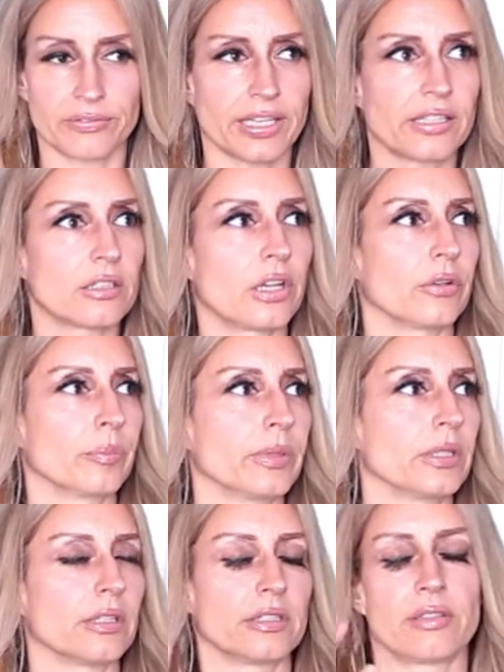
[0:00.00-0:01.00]
If I could
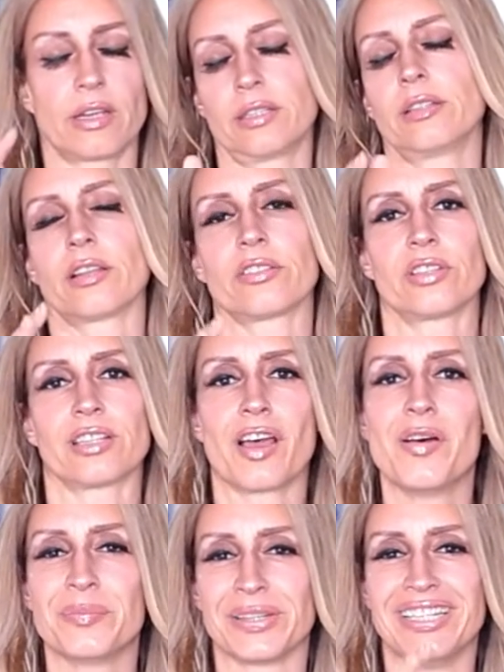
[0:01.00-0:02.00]
open a diagnostic
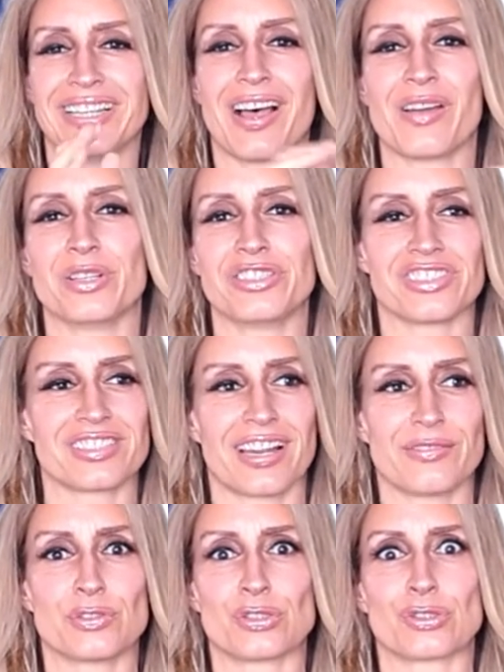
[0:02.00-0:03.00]
company, I would just
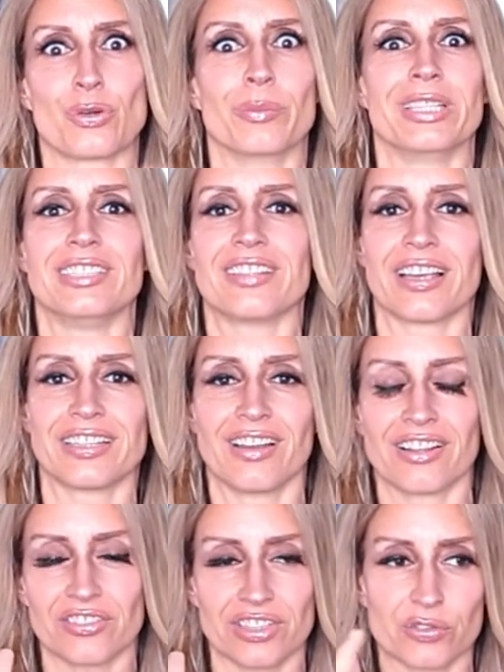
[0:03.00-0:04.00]
have so many
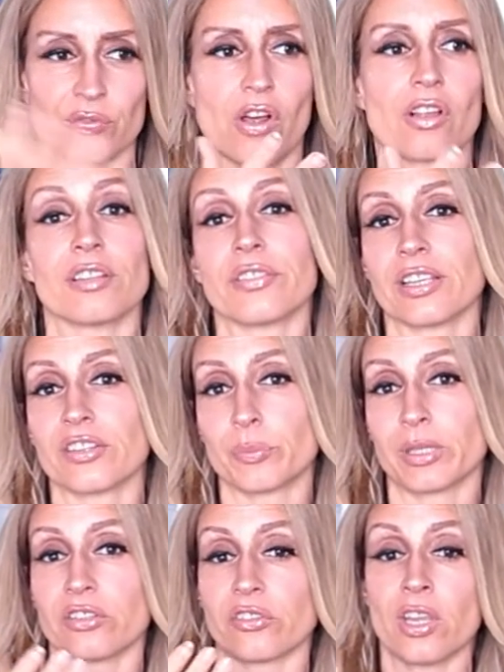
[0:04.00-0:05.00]
diagnostics for all of this,
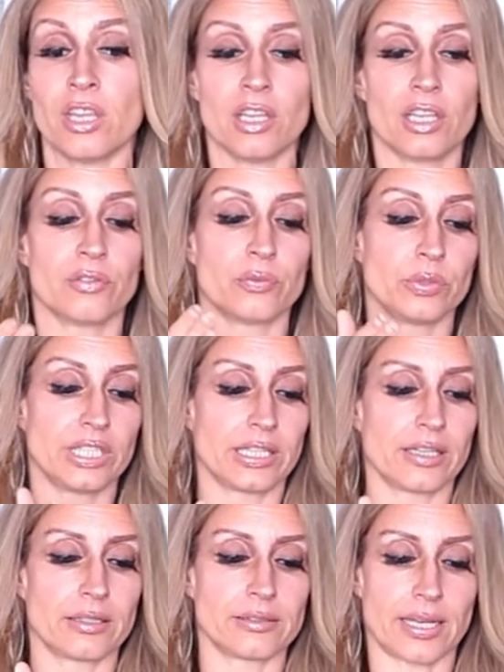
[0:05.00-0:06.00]
because if we
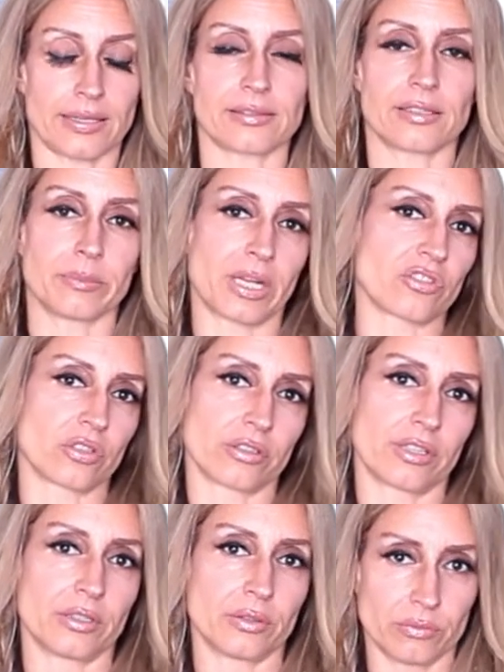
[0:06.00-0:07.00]
can test and
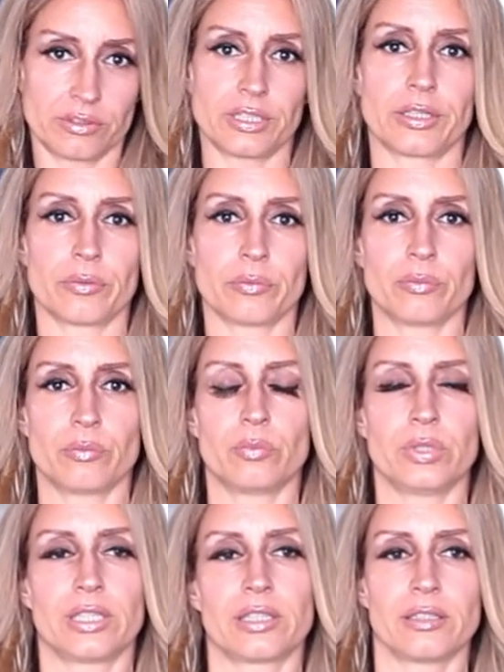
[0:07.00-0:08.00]
measure, then
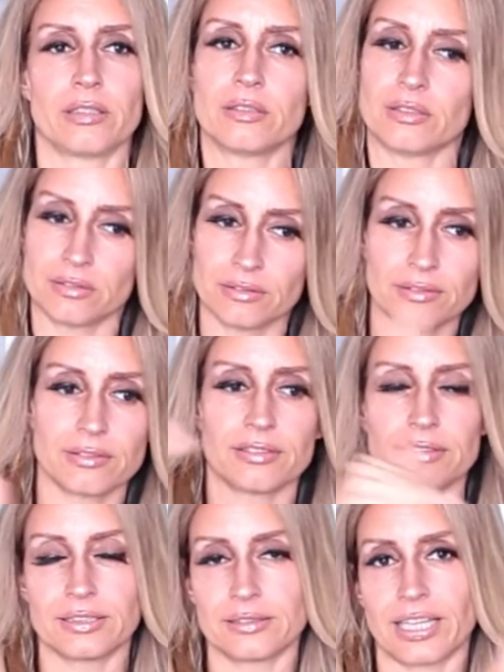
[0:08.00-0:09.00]
we can
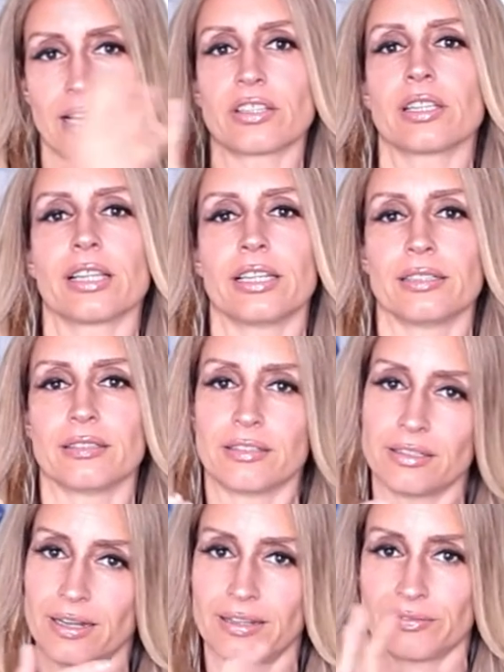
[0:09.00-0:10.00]
calculate
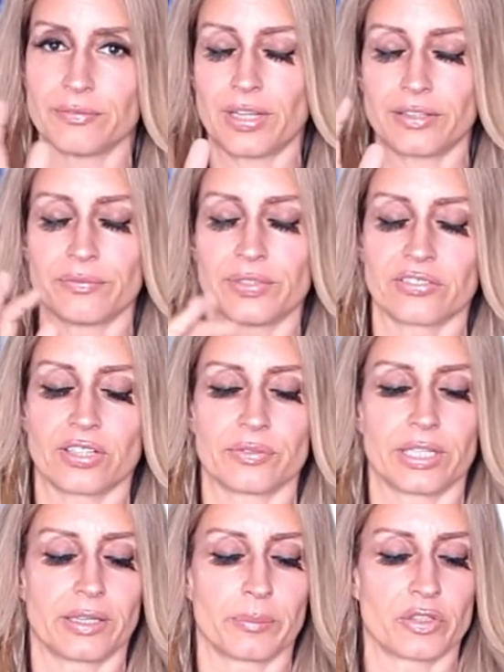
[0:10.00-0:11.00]
and fix
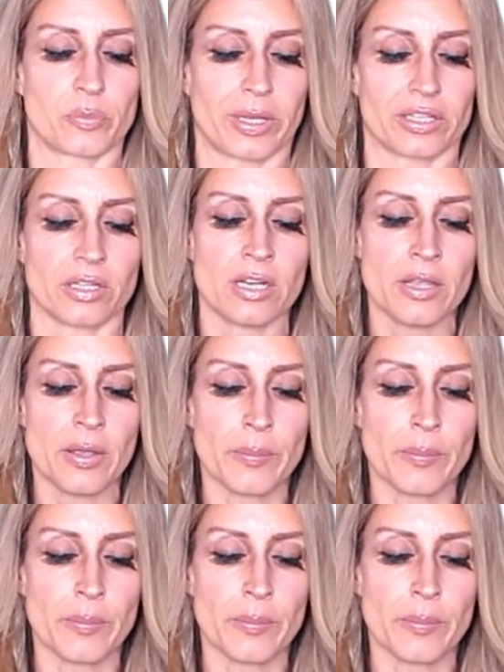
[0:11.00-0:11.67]
everything much better.